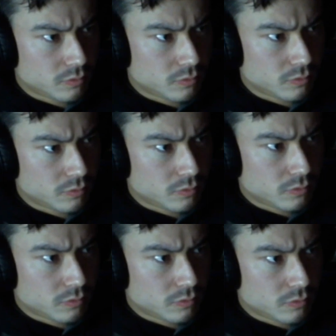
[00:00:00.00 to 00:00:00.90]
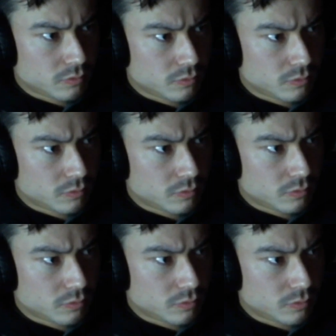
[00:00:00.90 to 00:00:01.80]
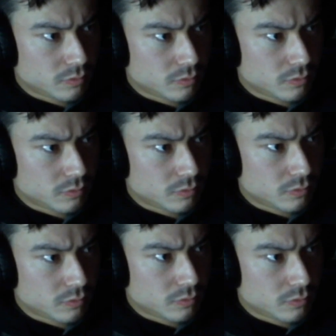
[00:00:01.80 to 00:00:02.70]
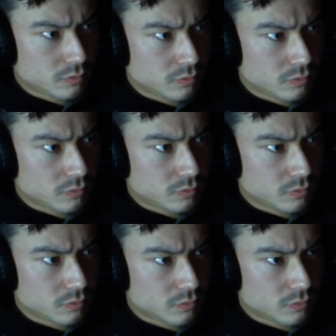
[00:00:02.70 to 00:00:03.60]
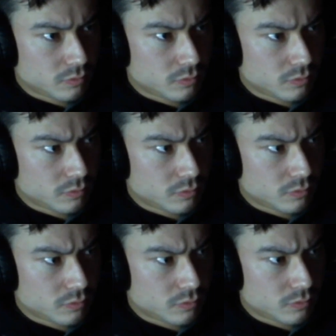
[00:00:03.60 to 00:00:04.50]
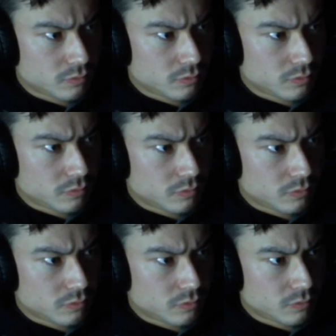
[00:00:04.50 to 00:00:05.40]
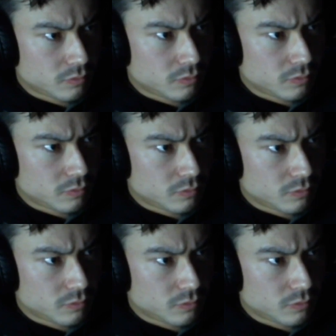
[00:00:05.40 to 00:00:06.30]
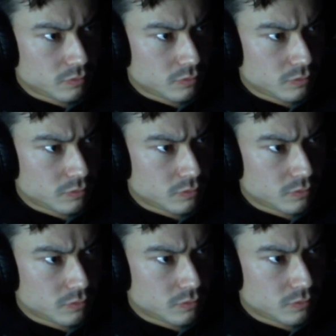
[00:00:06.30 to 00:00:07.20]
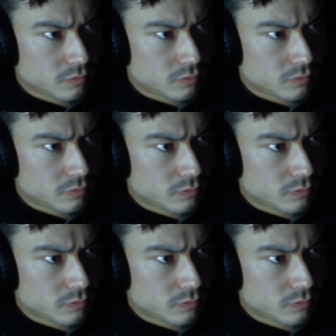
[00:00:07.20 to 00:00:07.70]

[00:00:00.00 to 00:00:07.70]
No one is speaking in this clip.